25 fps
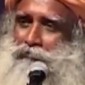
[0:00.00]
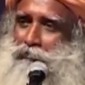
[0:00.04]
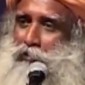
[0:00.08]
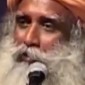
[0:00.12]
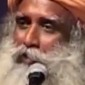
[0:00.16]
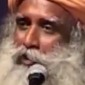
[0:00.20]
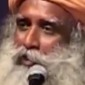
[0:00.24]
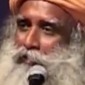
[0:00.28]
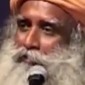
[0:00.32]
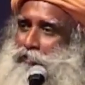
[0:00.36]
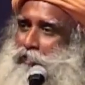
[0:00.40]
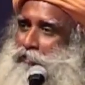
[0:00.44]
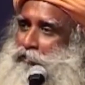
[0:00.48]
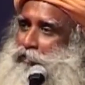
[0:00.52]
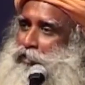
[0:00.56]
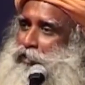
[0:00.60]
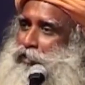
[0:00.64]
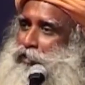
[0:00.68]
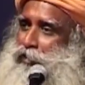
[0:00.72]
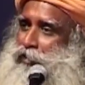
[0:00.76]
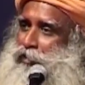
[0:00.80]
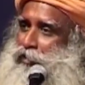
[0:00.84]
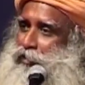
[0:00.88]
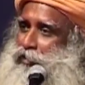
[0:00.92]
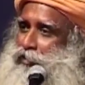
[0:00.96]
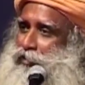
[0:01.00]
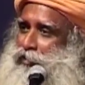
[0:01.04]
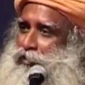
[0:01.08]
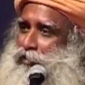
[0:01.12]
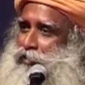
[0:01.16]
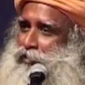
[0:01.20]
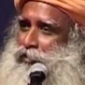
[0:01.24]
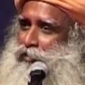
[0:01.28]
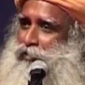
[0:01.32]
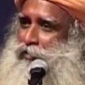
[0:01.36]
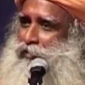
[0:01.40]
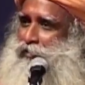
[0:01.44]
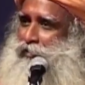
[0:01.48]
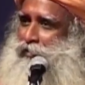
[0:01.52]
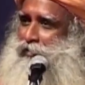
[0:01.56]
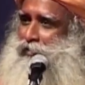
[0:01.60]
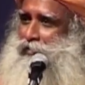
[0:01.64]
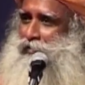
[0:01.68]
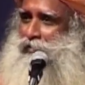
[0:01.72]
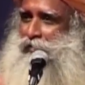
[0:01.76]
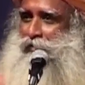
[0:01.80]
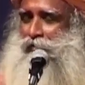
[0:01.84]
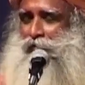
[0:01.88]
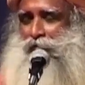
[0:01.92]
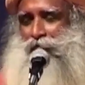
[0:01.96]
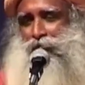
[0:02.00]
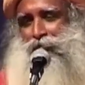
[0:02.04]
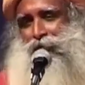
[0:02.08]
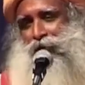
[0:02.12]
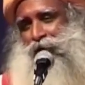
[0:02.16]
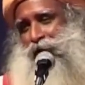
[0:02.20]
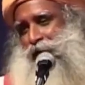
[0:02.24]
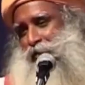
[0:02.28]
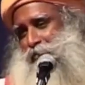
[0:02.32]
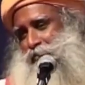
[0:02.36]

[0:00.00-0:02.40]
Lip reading: 14, 15 years, they